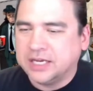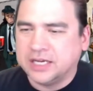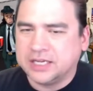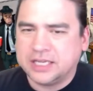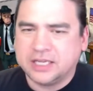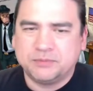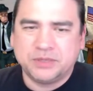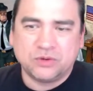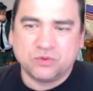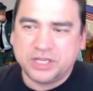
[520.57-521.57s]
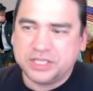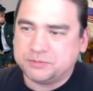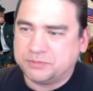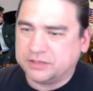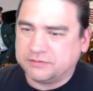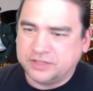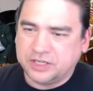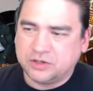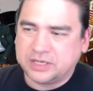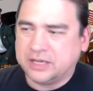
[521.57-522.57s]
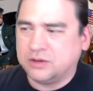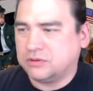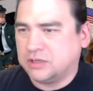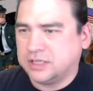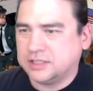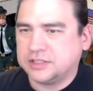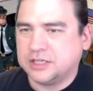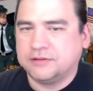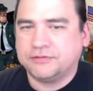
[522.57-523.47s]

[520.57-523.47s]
he had big reach, big video count, all that stuff.